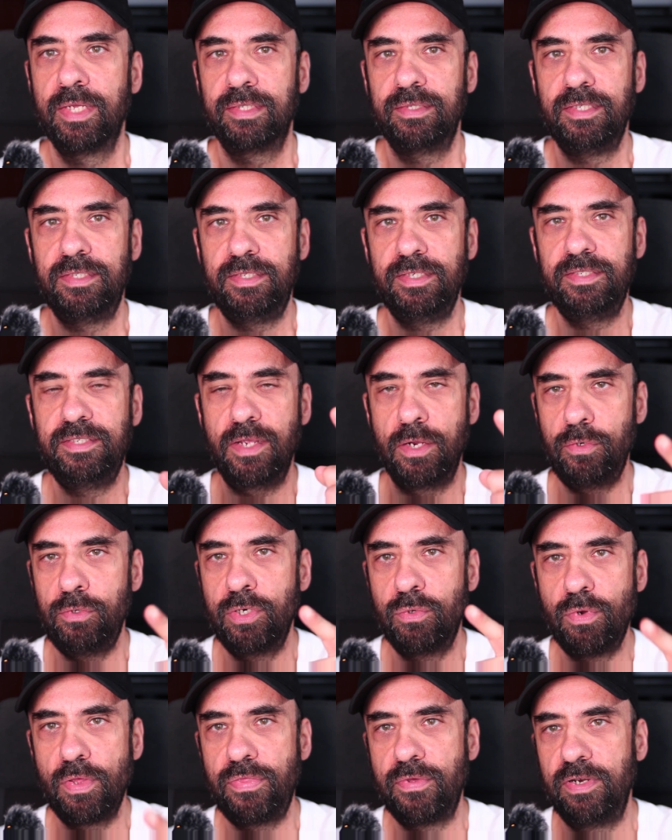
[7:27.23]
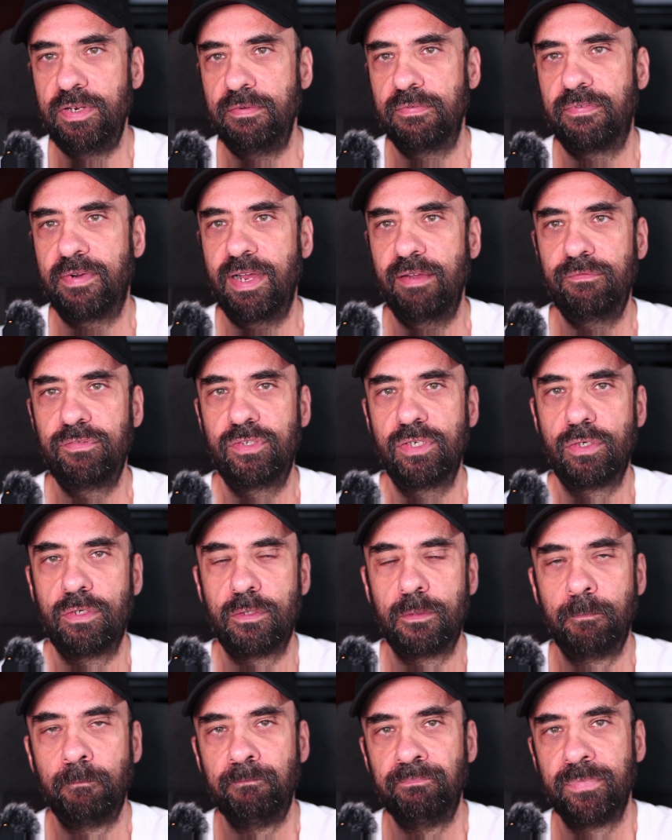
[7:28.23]
This is Yongnuo 35,
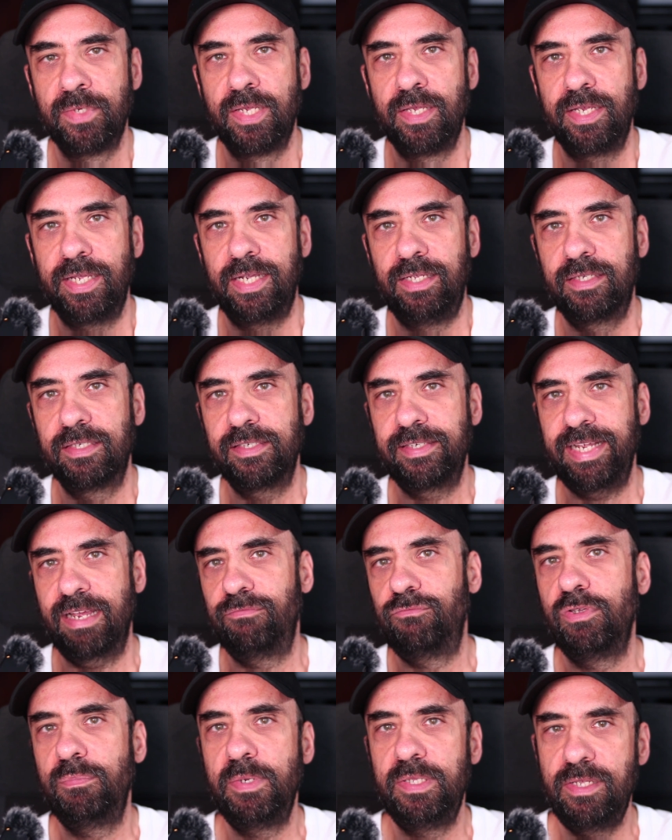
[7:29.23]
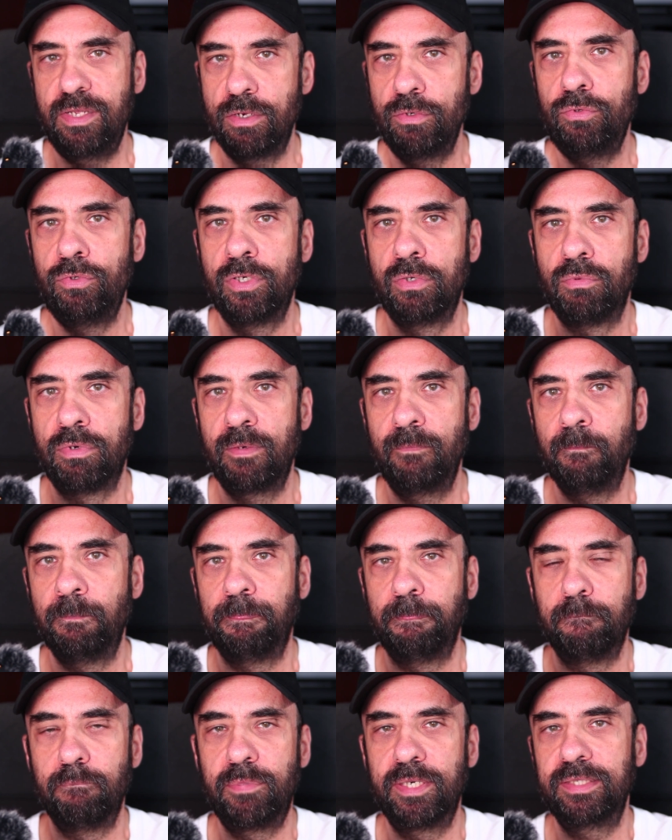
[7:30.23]
so it doesn't have to be the Yongnuo,
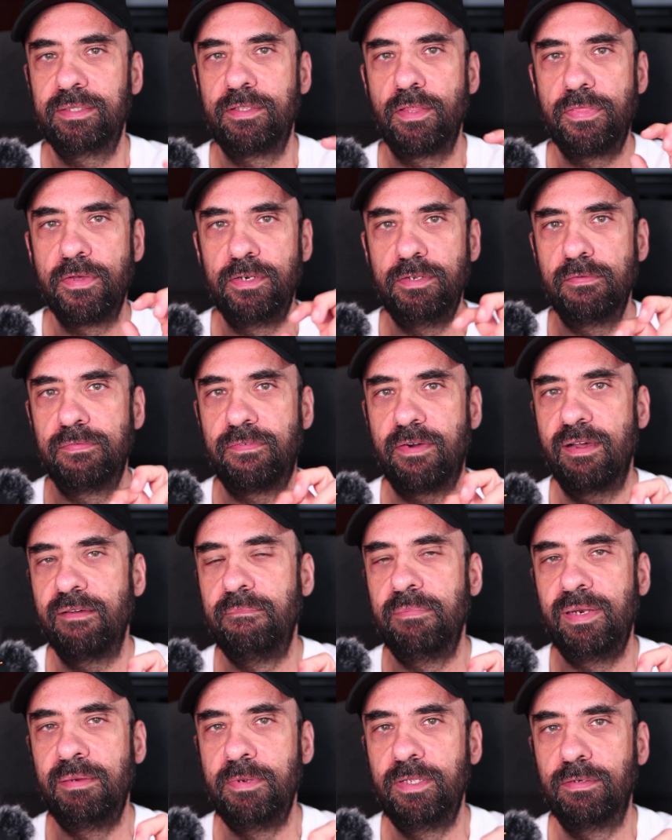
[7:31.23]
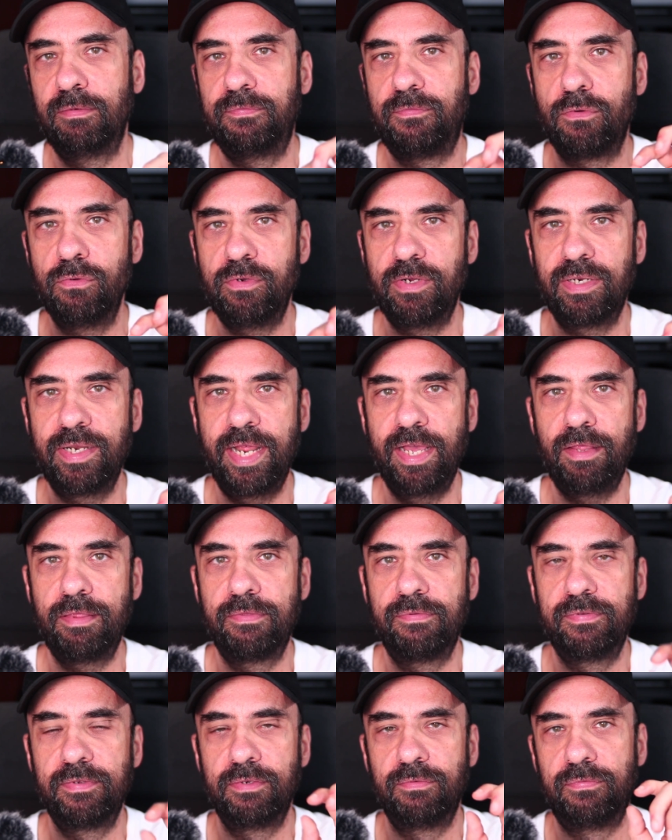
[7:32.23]
but the 35mm focal
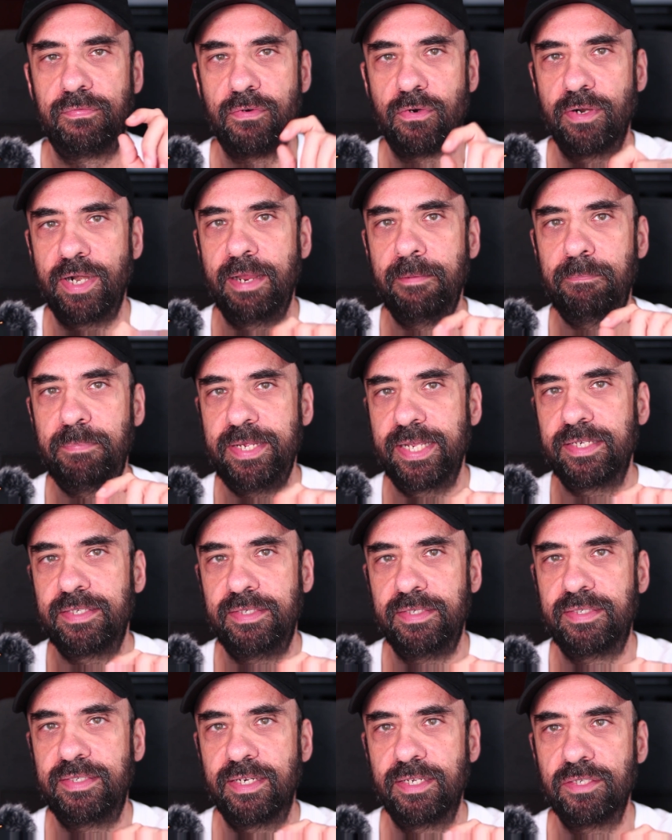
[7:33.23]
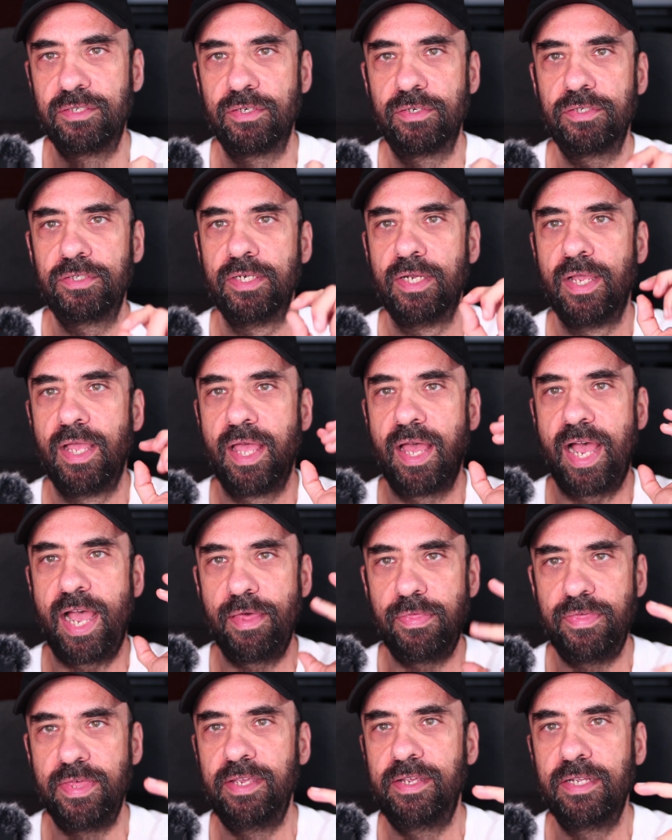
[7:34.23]
length for APS-C sensors,
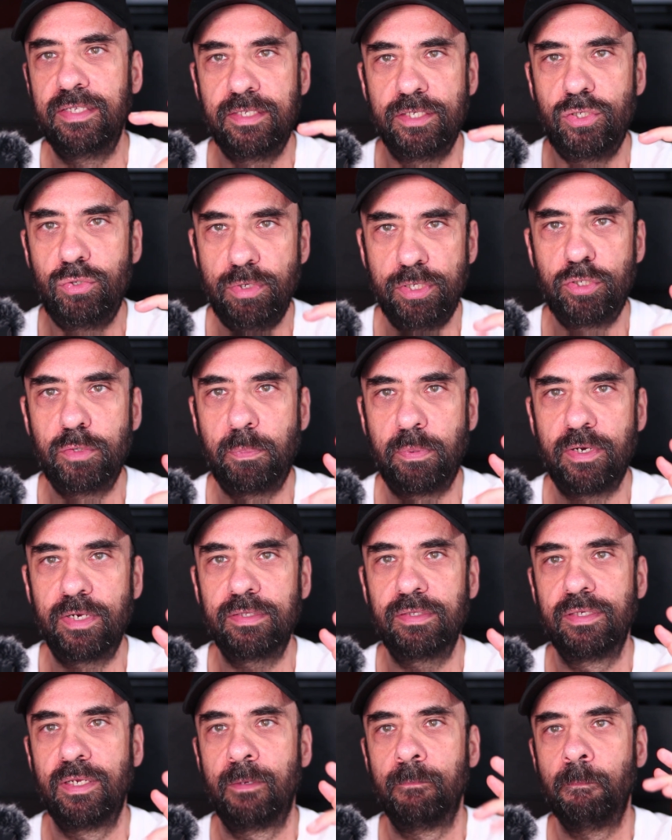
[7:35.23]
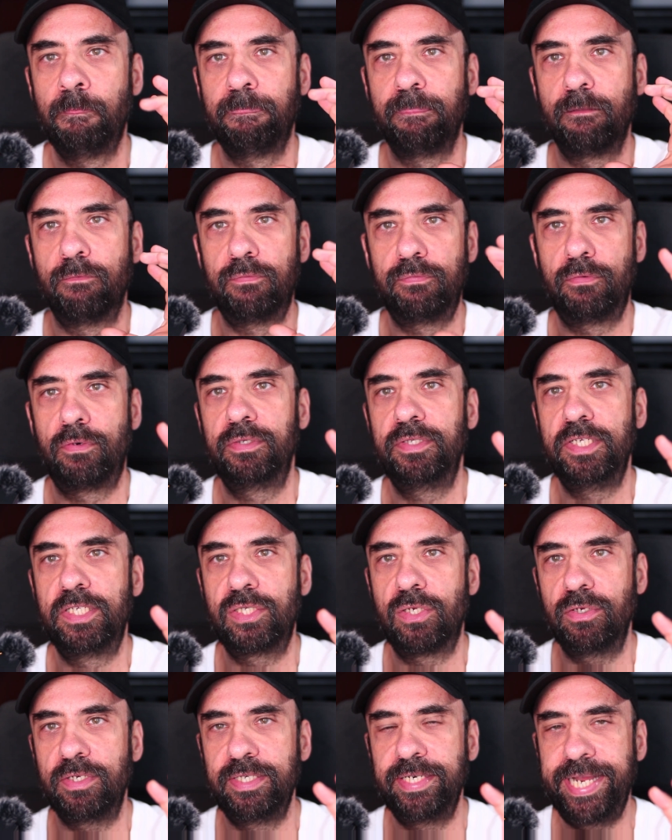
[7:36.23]
I think it's a sweet spot for these
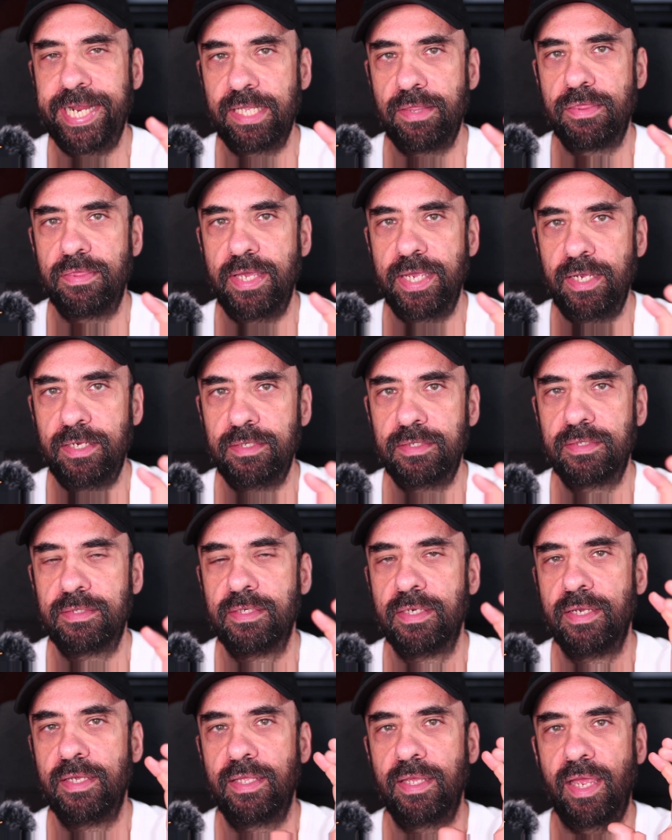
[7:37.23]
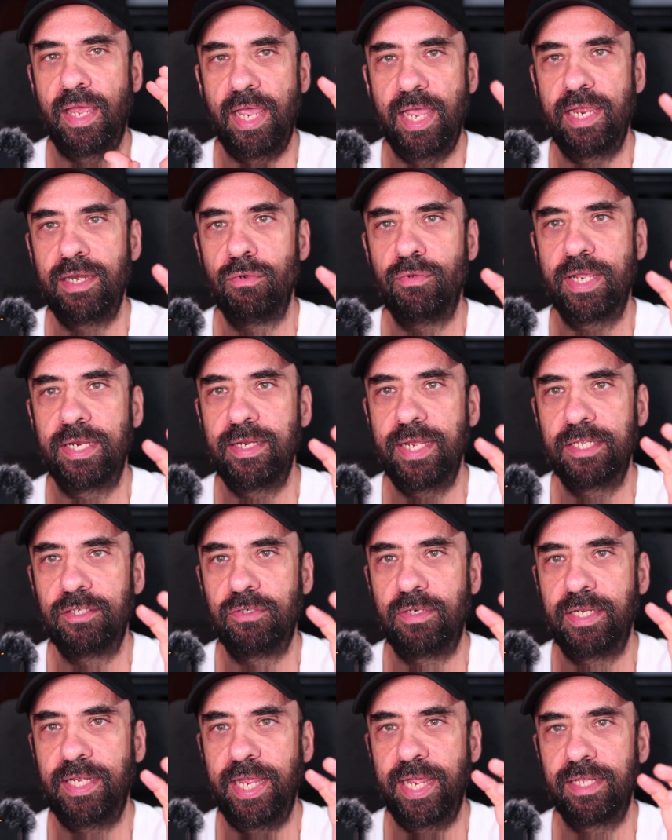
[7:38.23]
talking head things. And you can
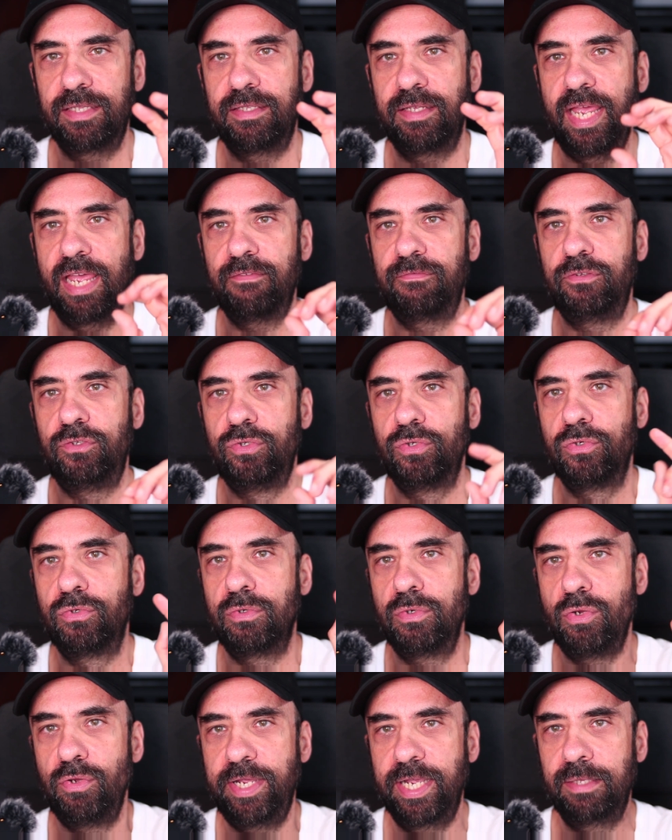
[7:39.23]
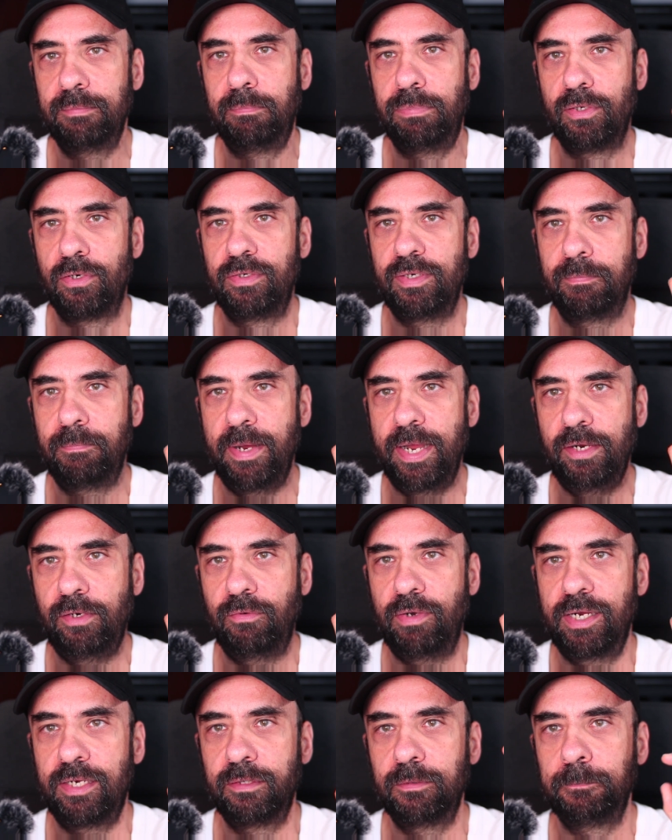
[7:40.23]
actually get f2. You can blur the
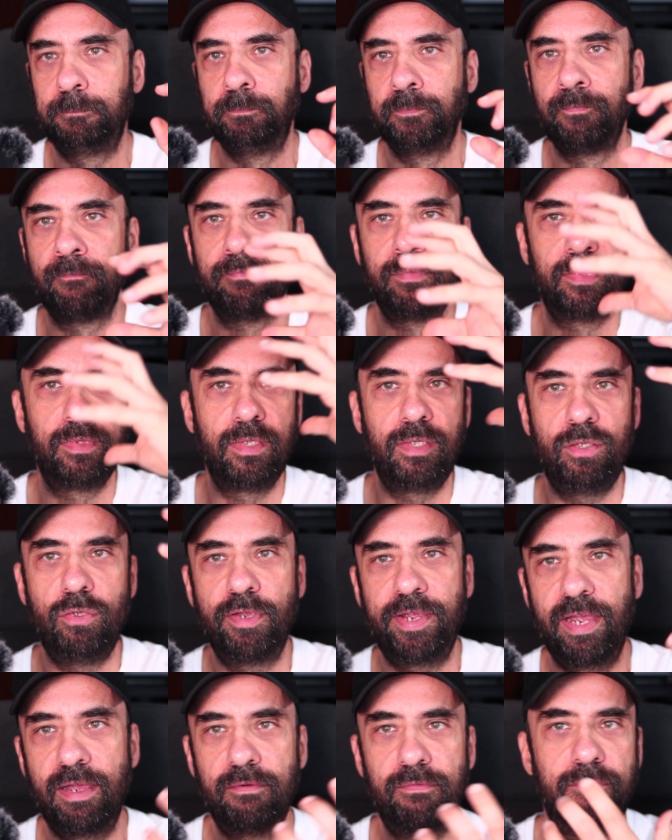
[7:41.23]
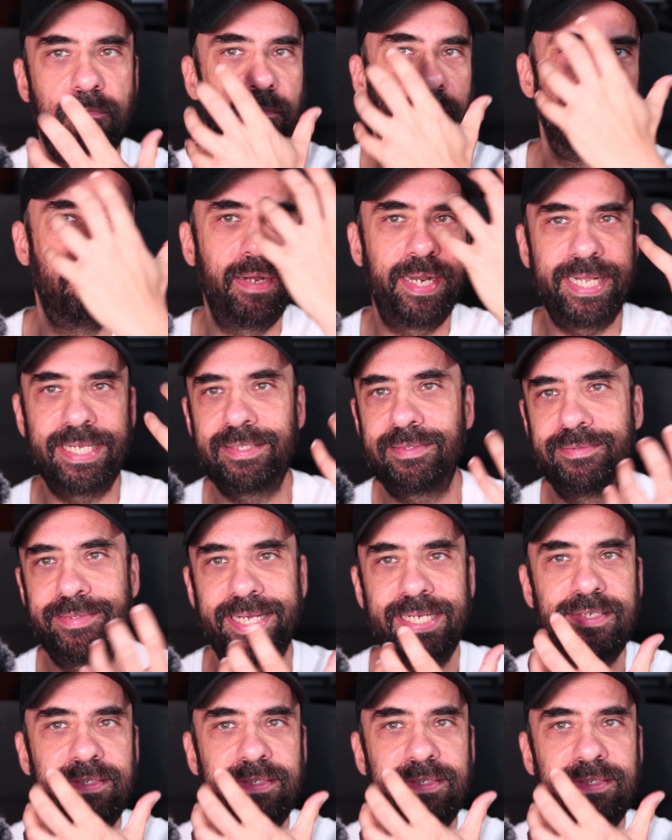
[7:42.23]
background. You have less